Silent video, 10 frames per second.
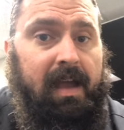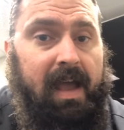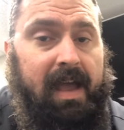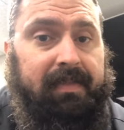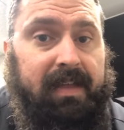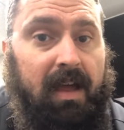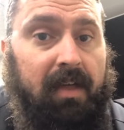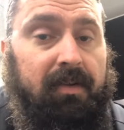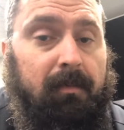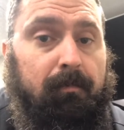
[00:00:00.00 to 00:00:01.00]
And the
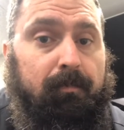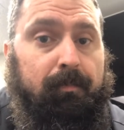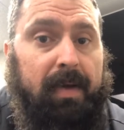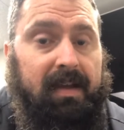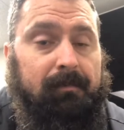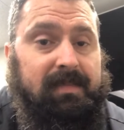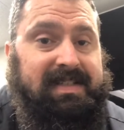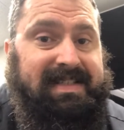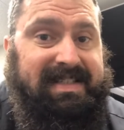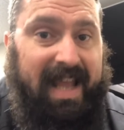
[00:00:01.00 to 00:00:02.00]
other big
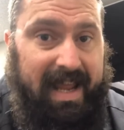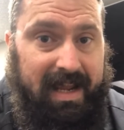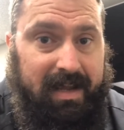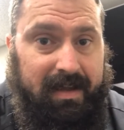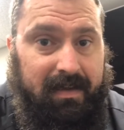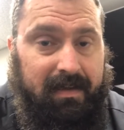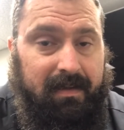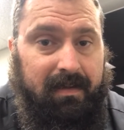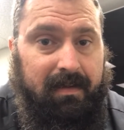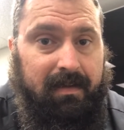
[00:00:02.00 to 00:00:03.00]
mistake
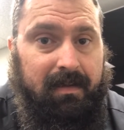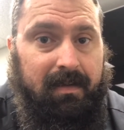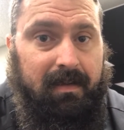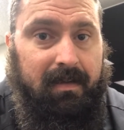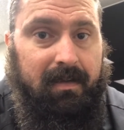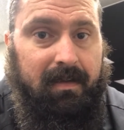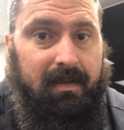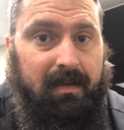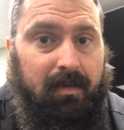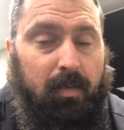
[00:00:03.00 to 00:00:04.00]

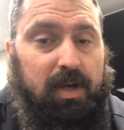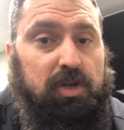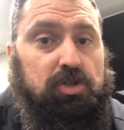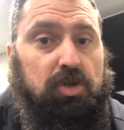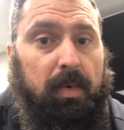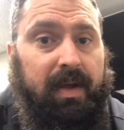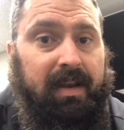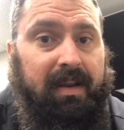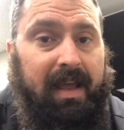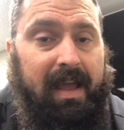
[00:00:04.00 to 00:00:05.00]
when you join